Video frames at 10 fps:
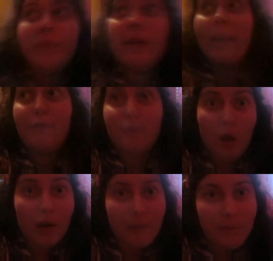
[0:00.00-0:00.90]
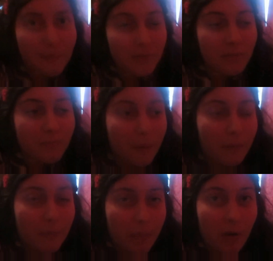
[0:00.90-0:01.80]
If not, it'll be up
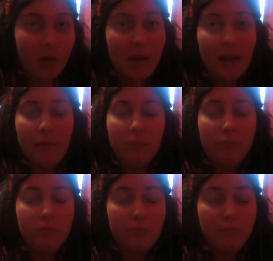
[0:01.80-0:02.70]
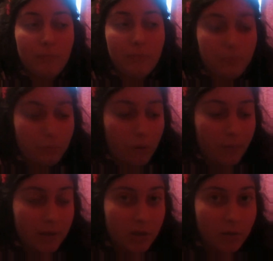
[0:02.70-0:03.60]
tomorrow morning, I
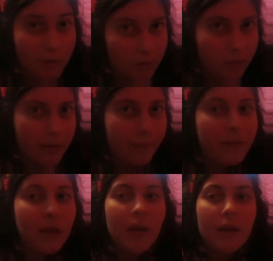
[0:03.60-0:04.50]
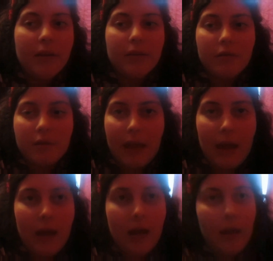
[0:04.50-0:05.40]
promise you it will be. So
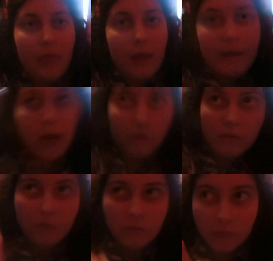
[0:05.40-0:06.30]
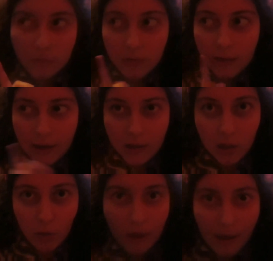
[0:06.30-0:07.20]
yeah, and then I'll
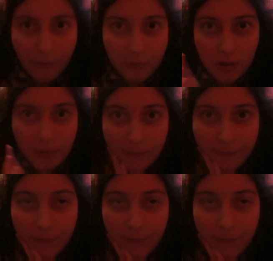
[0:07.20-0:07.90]
catch you after the